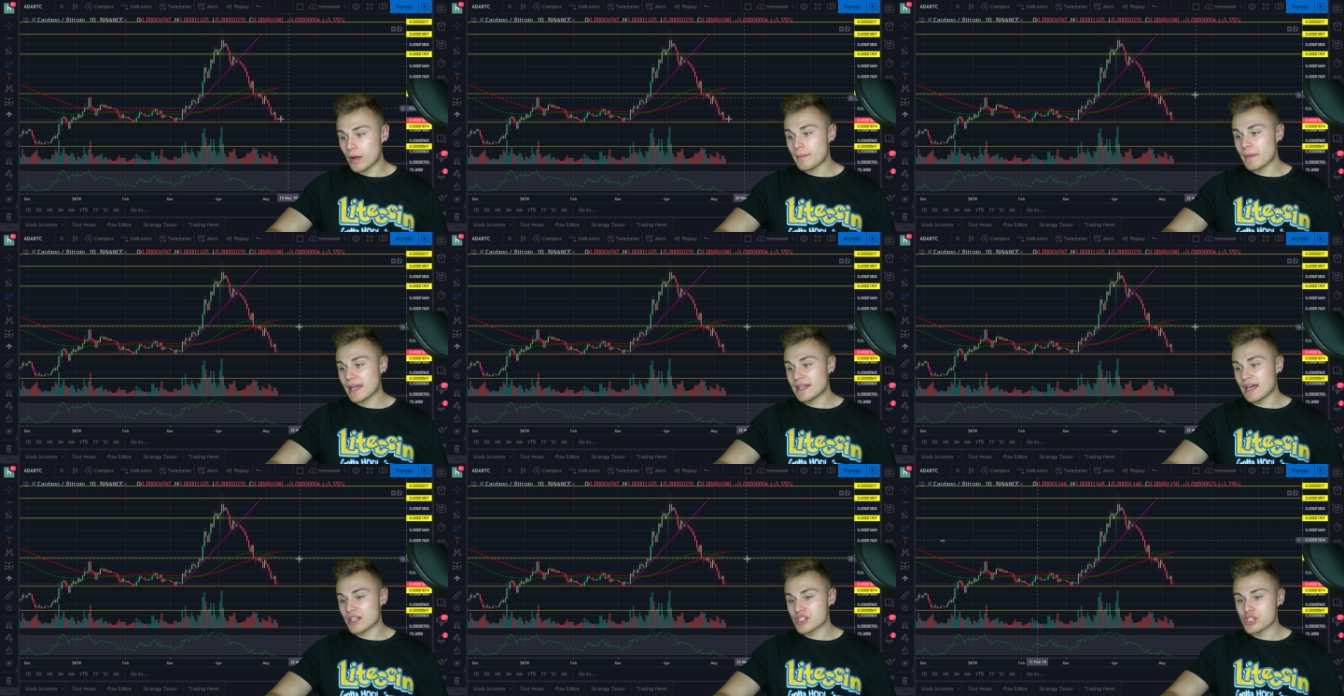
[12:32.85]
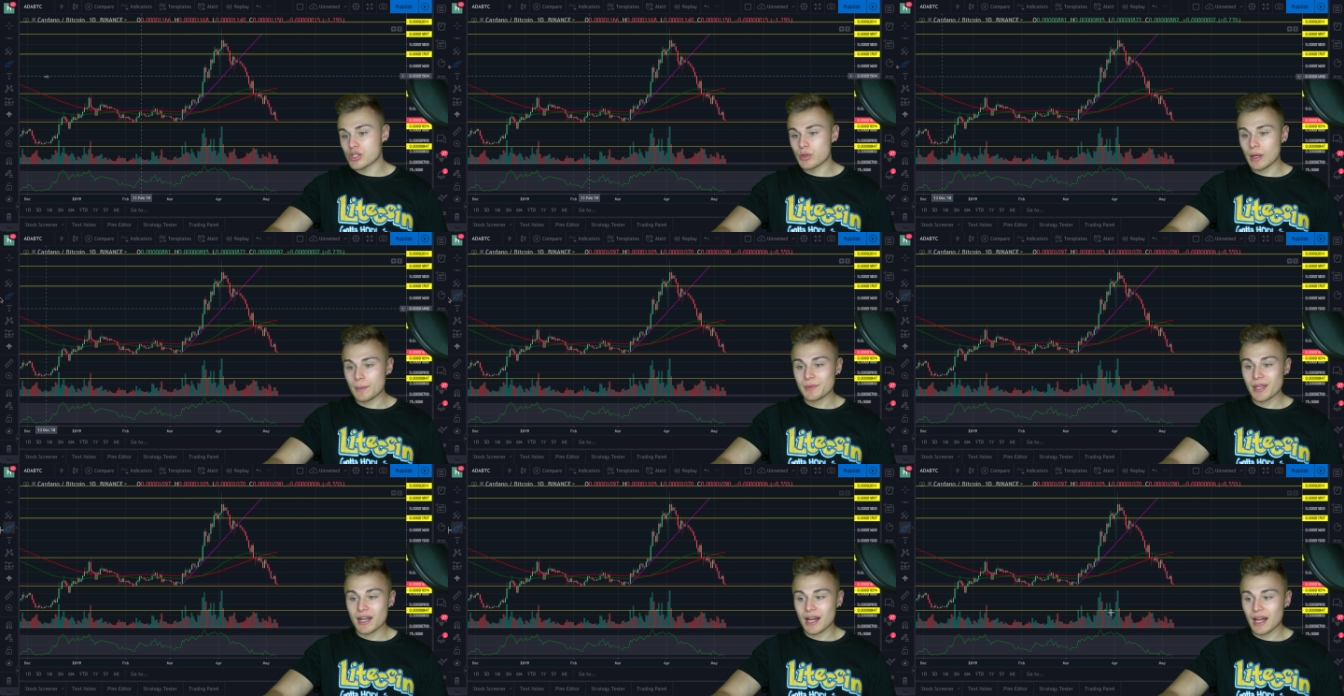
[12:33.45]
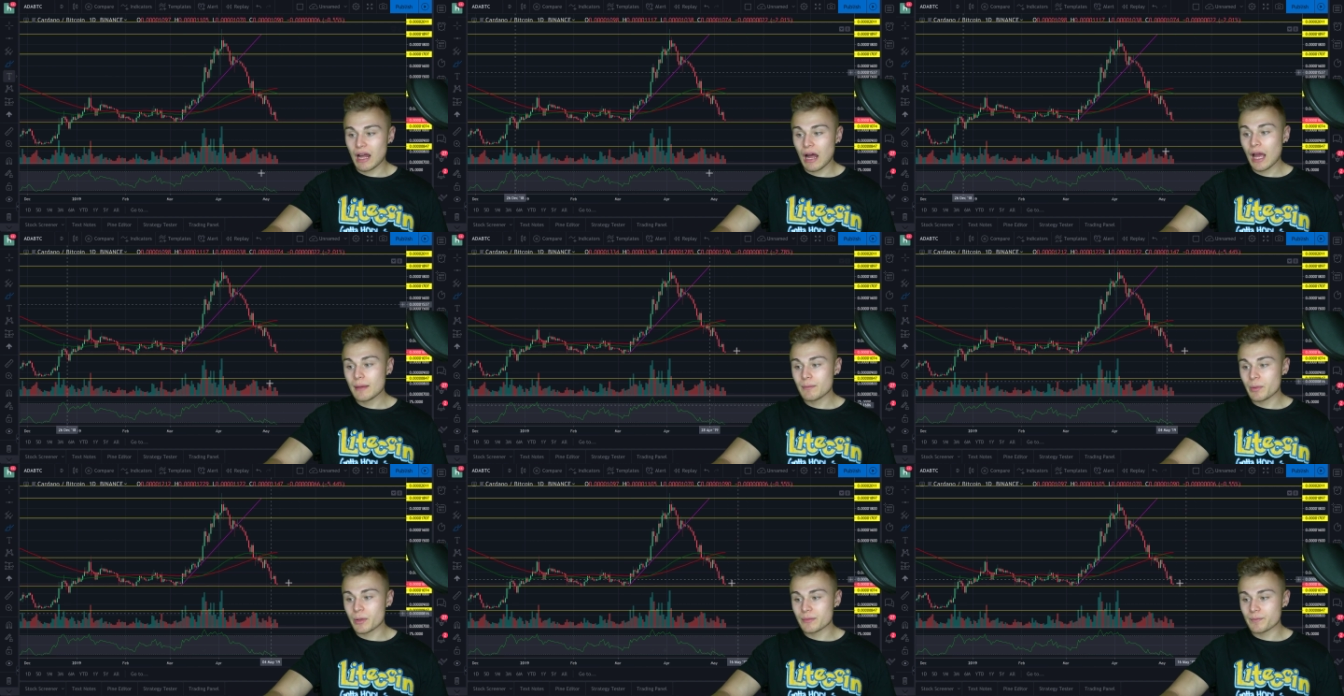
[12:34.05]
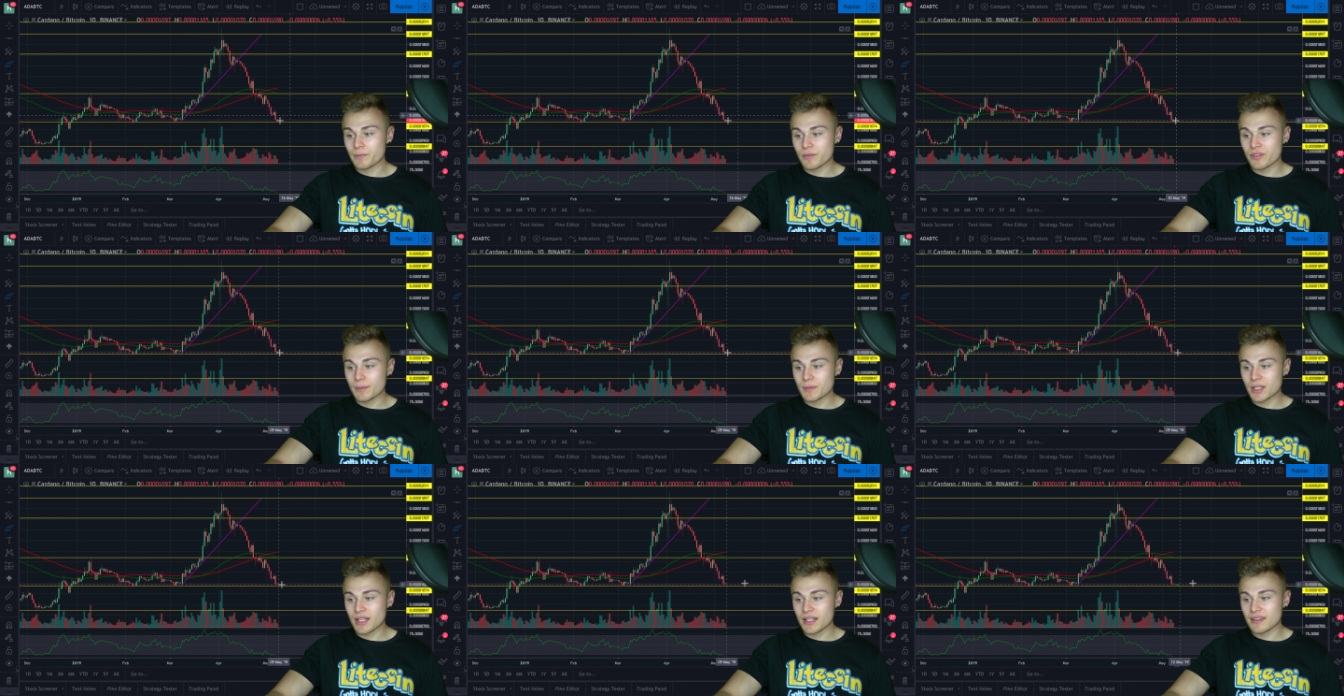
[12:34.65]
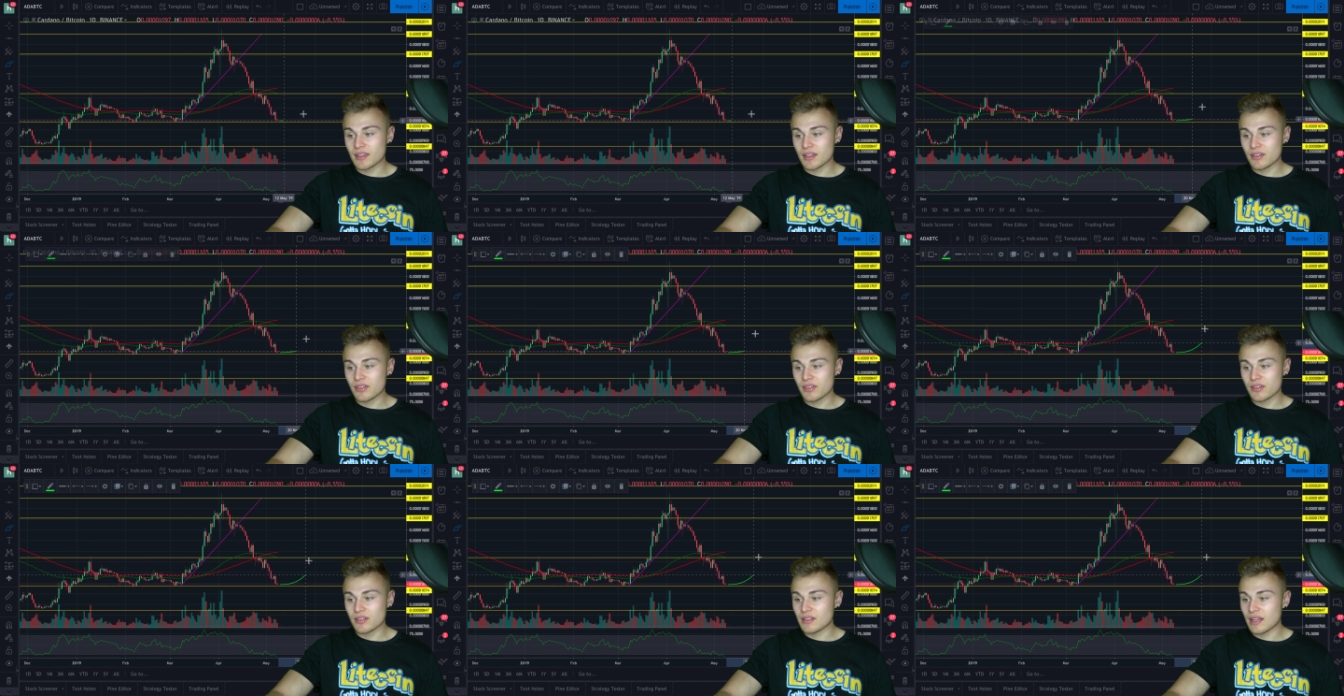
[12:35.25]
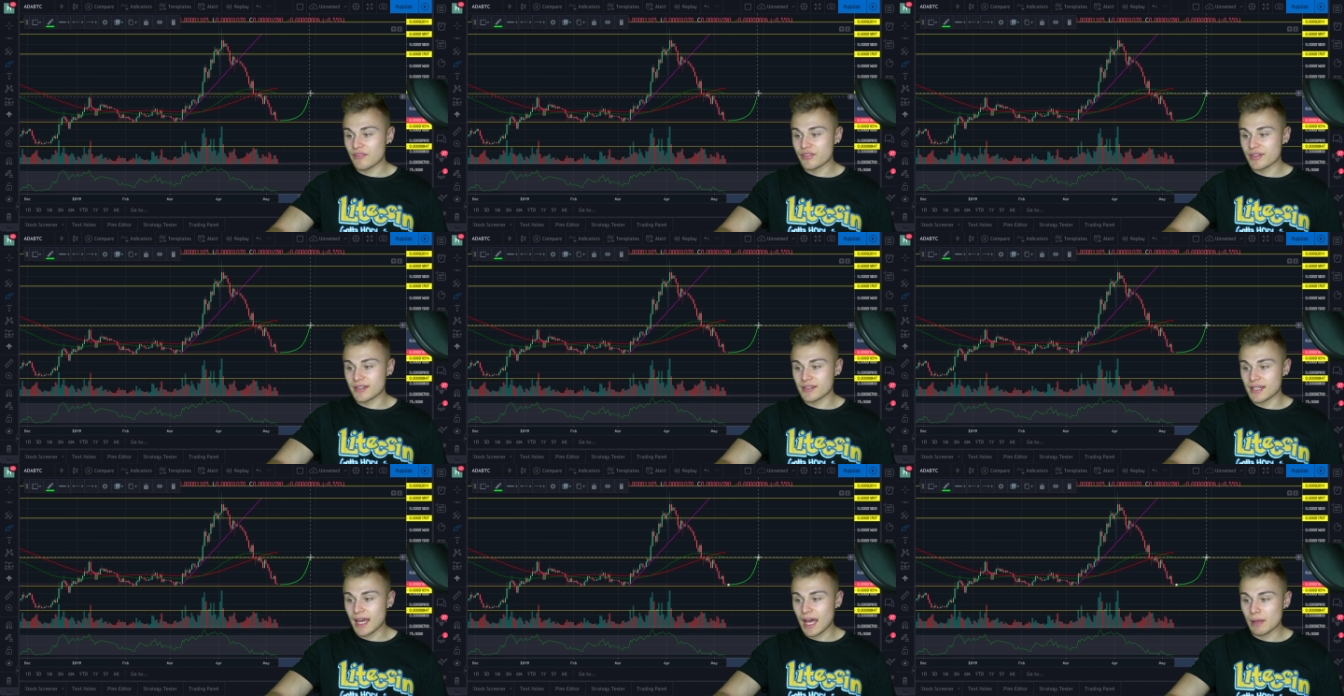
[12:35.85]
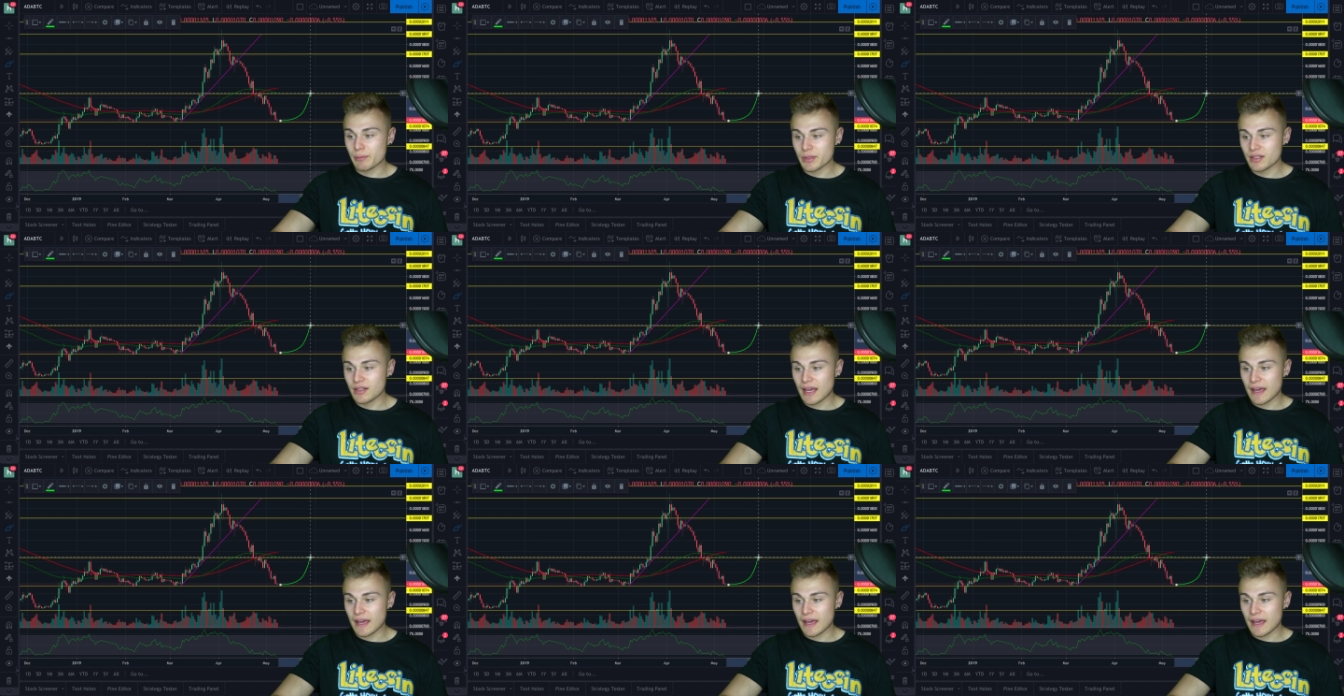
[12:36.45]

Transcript: We may not shoot up that high, but something like this could definitely happen,